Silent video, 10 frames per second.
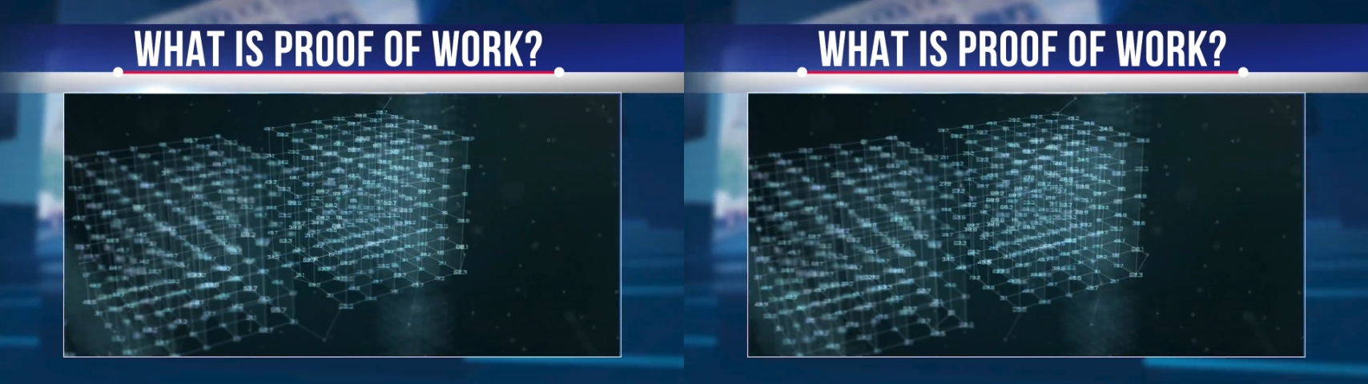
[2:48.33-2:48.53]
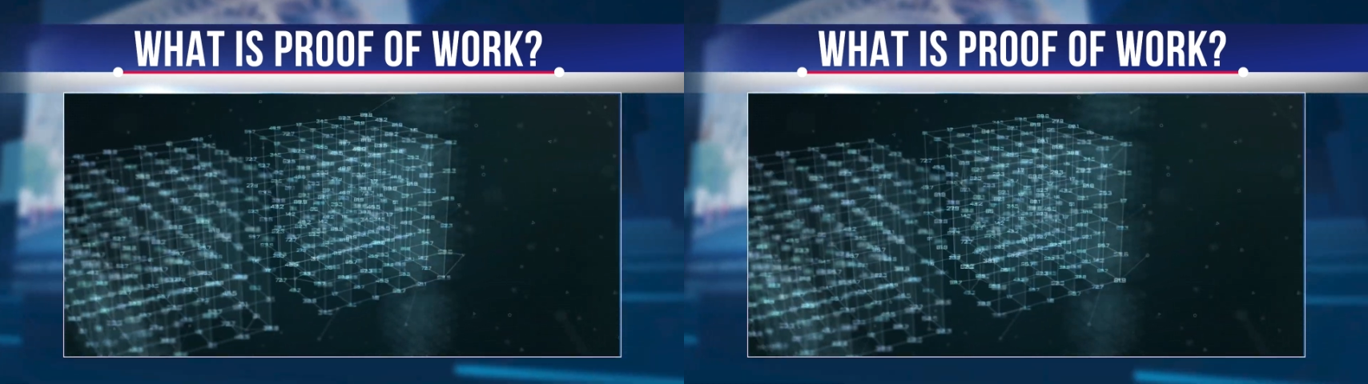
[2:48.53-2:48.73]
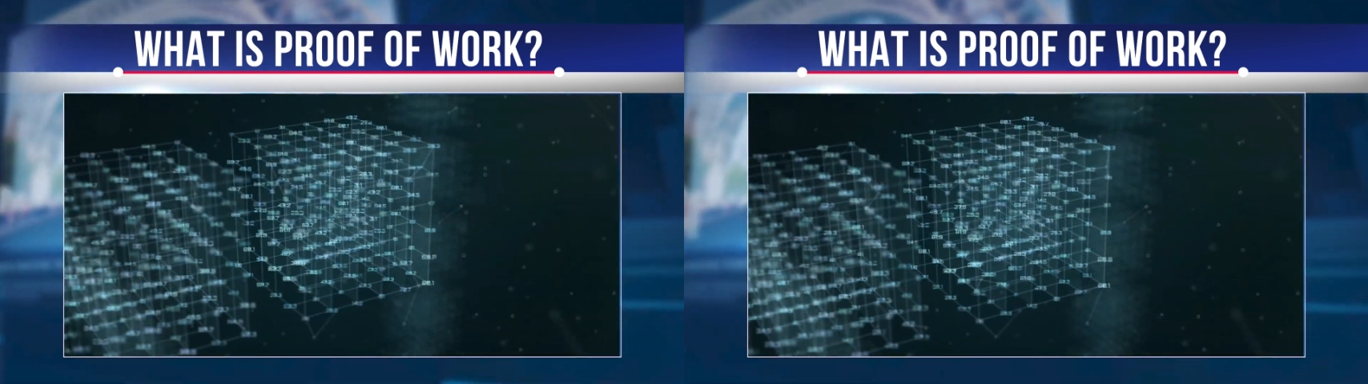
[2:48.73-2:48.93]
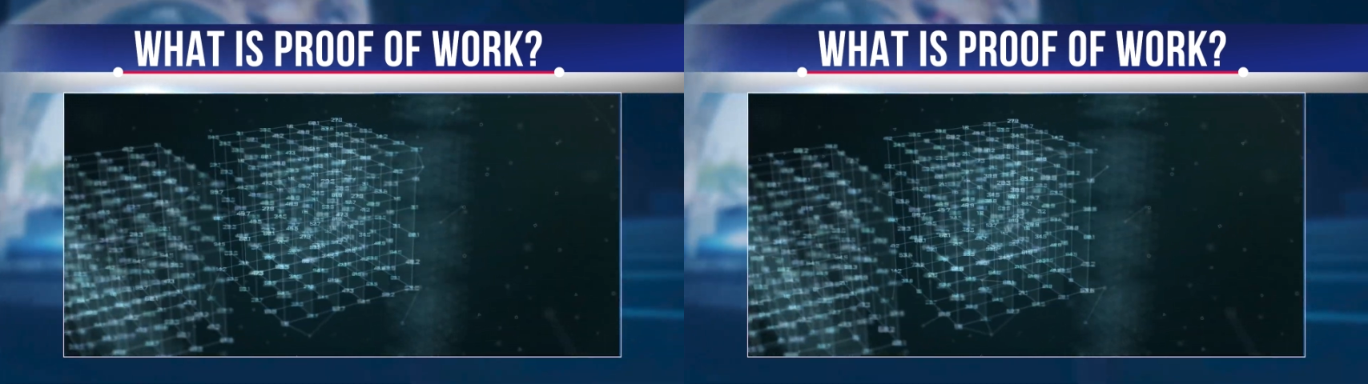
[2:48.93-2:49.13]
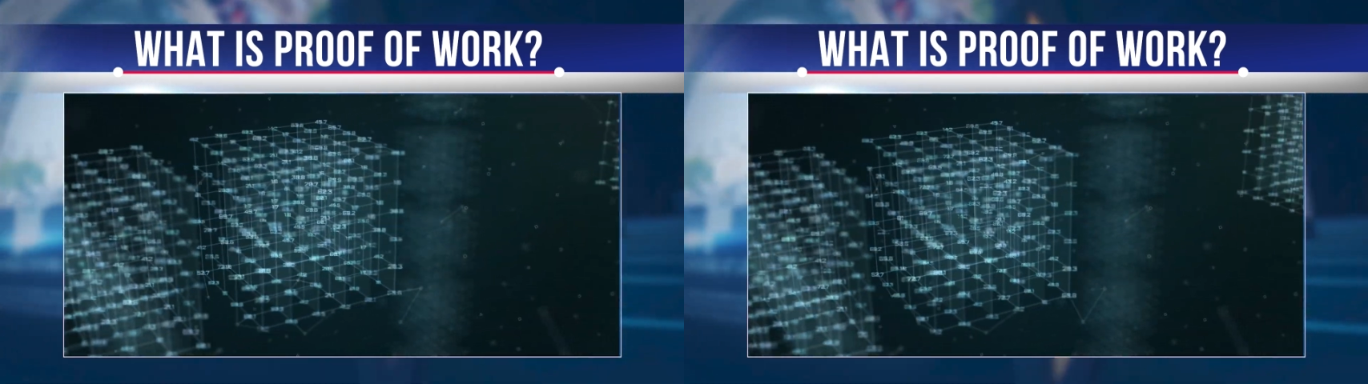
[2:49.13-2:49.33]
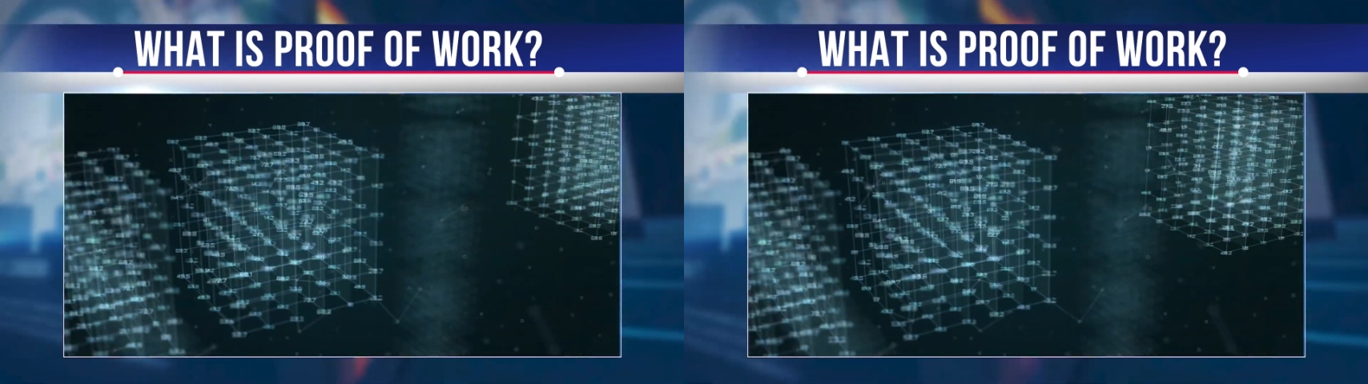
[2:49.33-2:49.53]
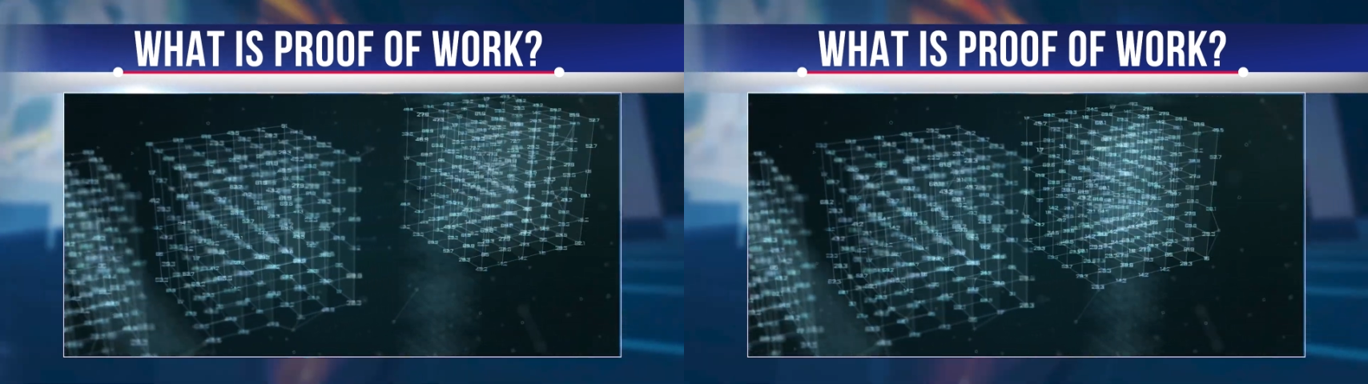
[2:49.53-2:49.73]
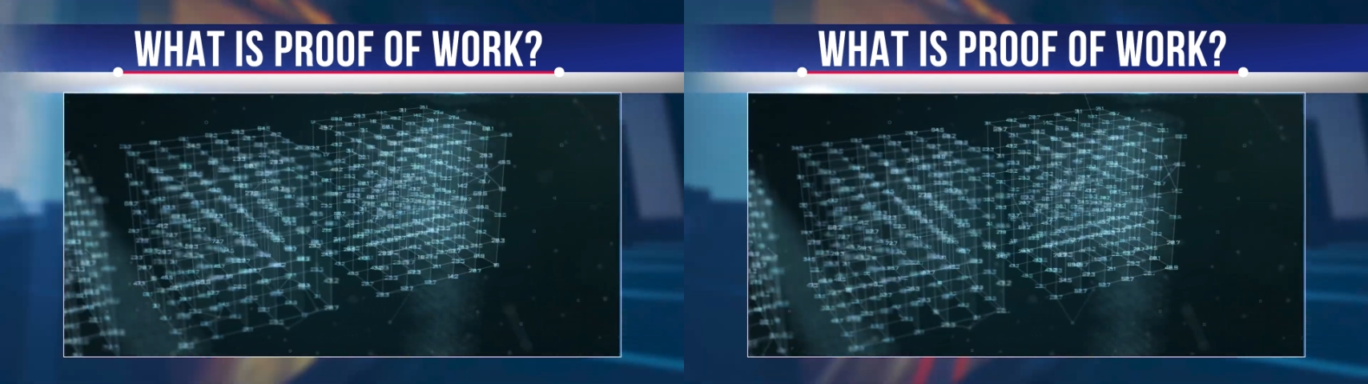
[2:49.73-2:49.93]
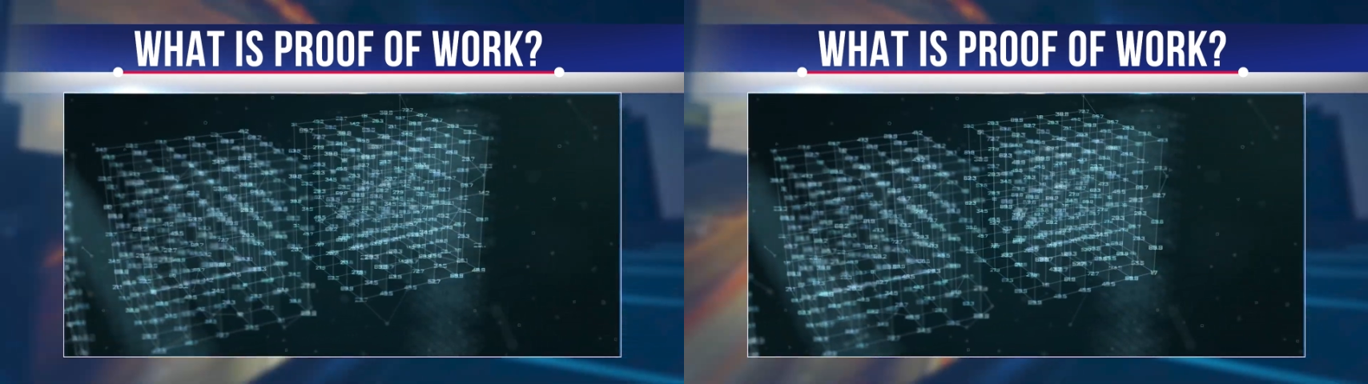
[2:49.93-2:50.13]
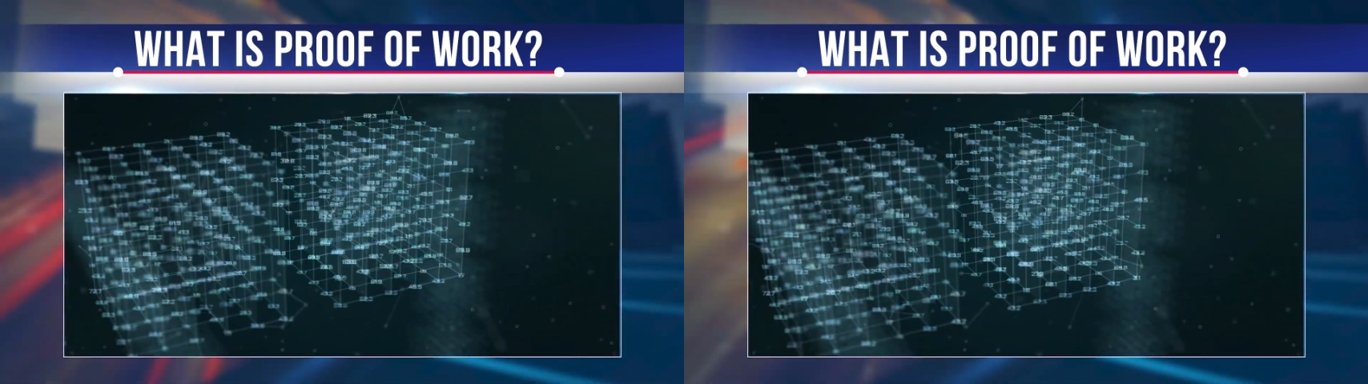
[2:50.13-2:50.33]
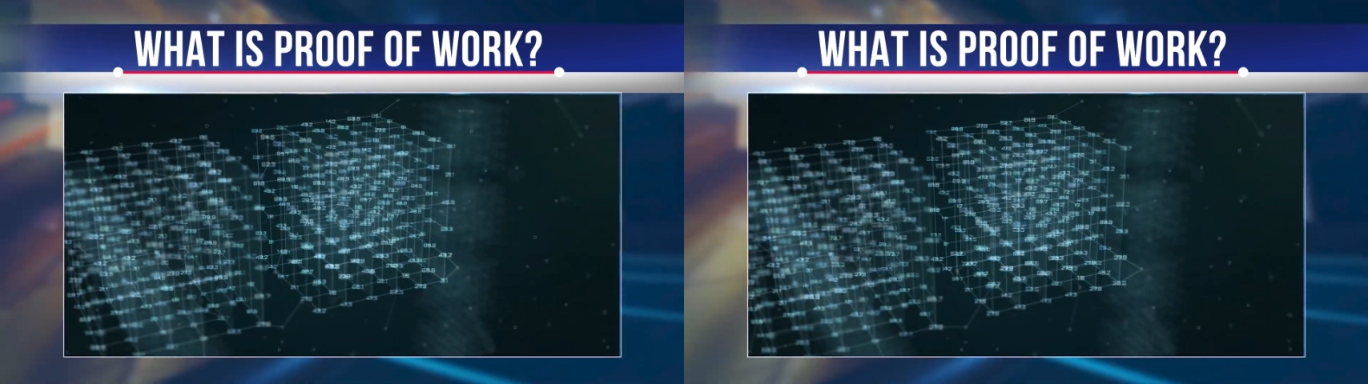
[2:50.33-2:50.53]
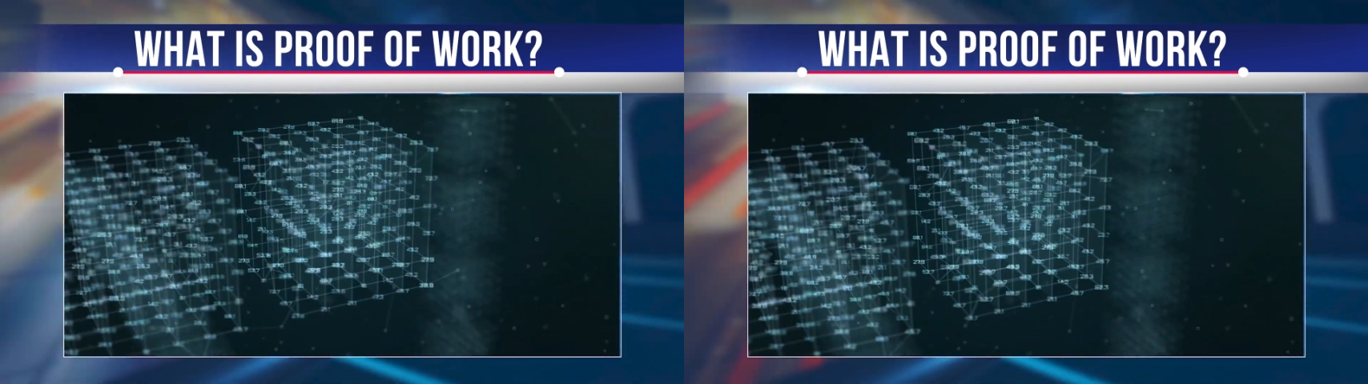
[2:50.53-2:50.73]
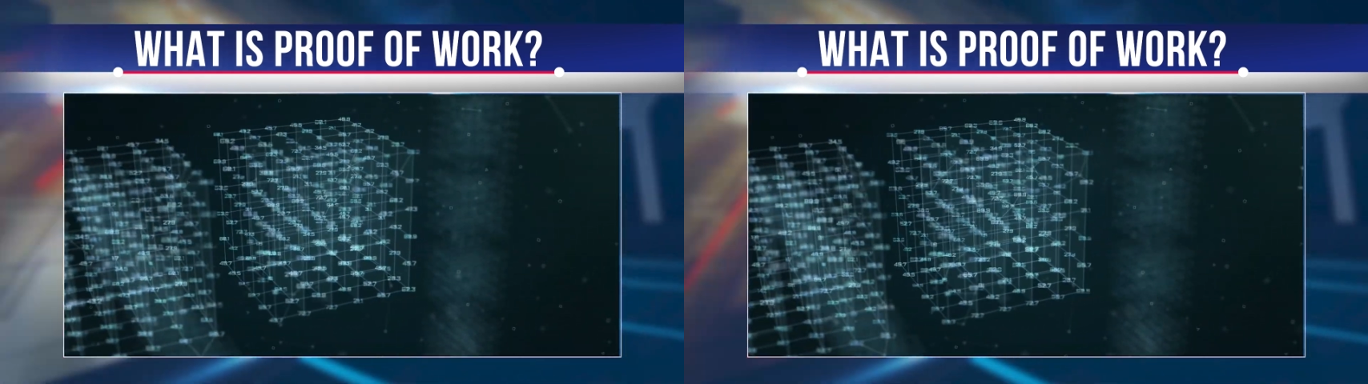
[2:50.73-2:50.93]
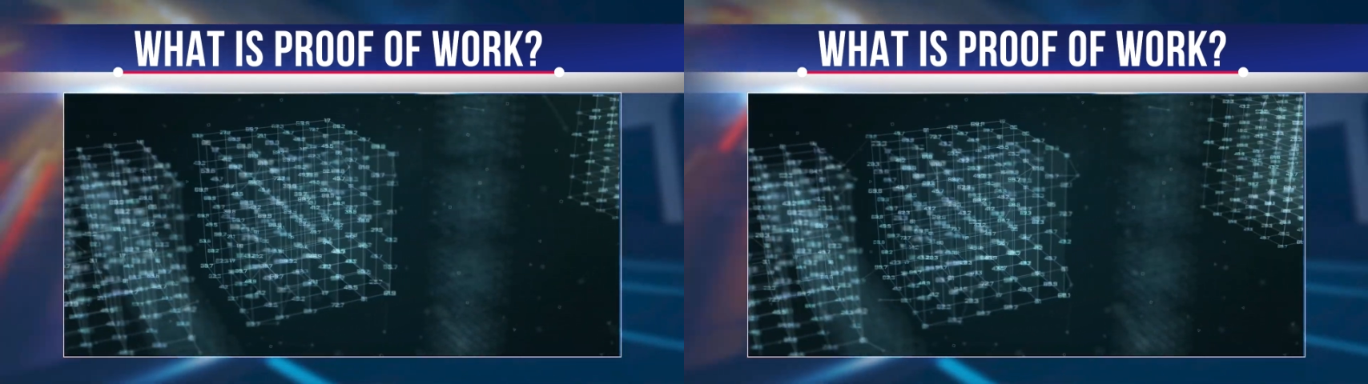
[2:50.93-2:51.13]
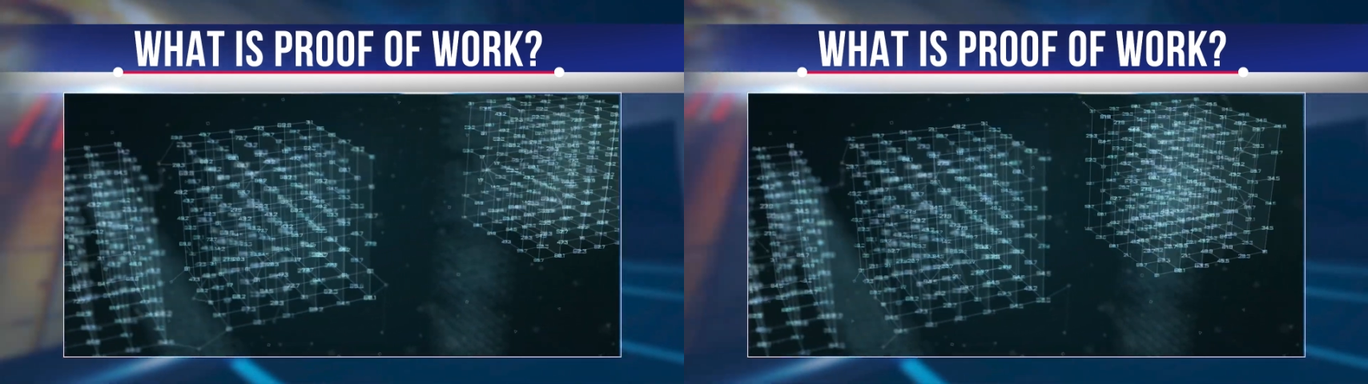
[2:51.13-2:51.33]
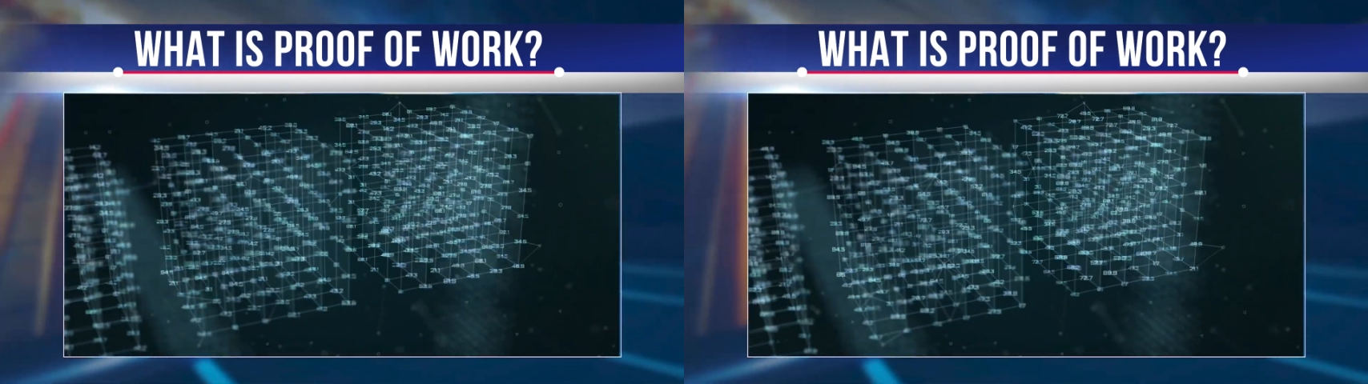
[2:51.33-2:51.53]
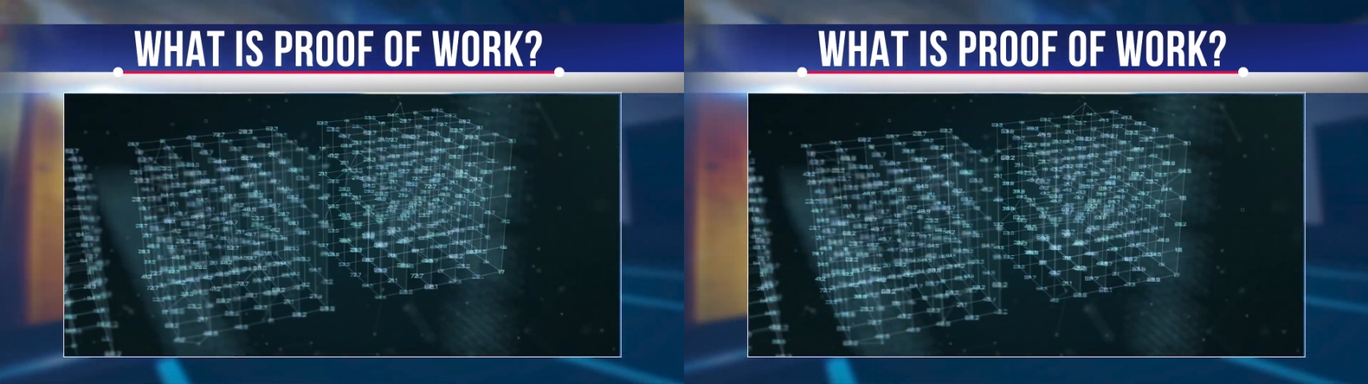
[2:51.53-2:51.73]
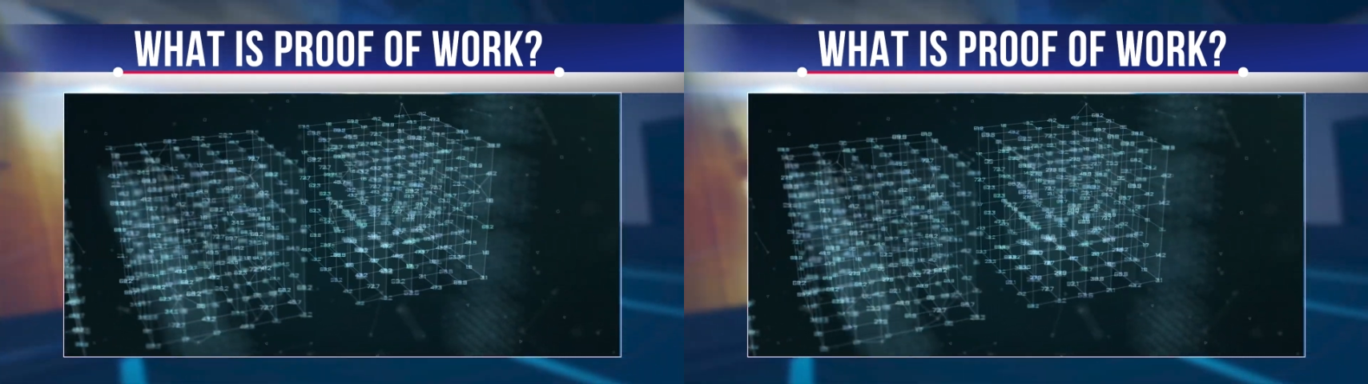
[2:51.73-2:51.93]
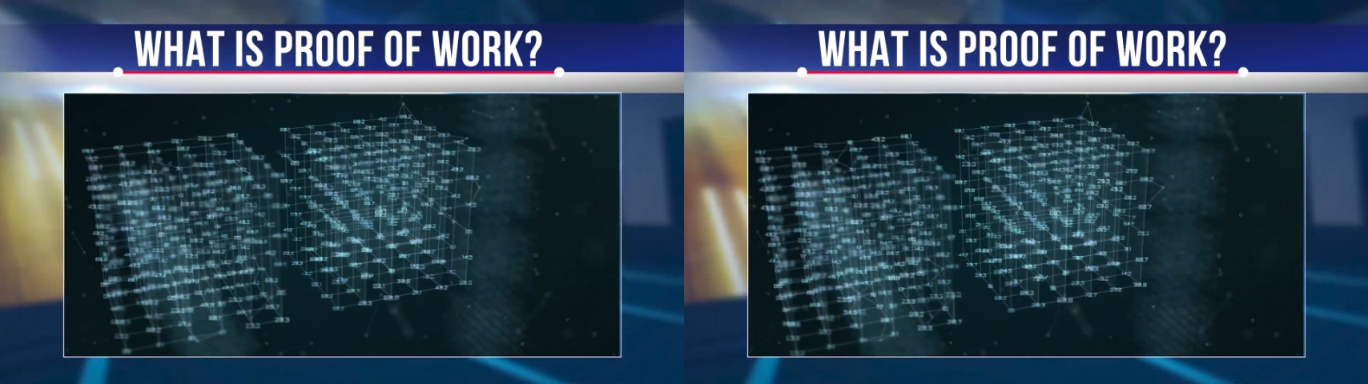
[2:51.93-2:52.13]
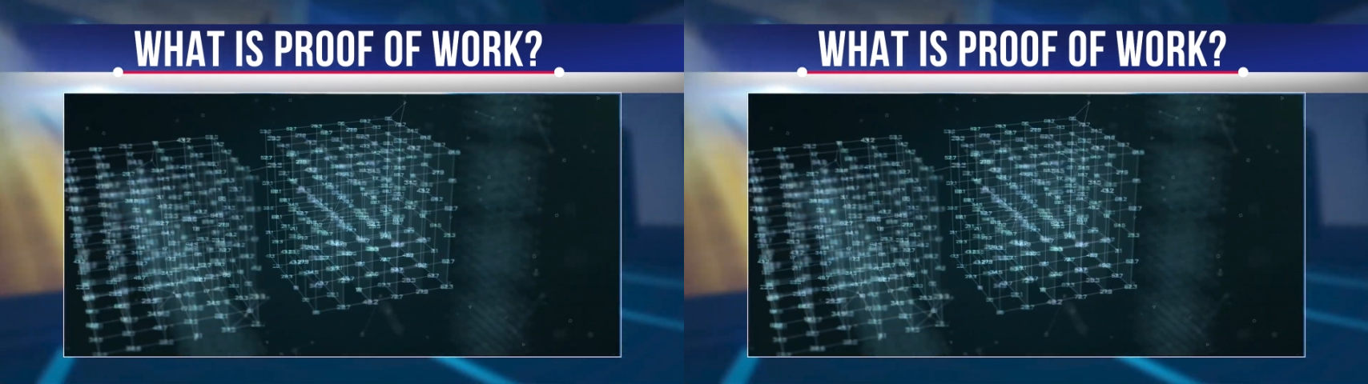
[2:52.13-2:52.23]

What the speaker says: [unreadable: no face in view]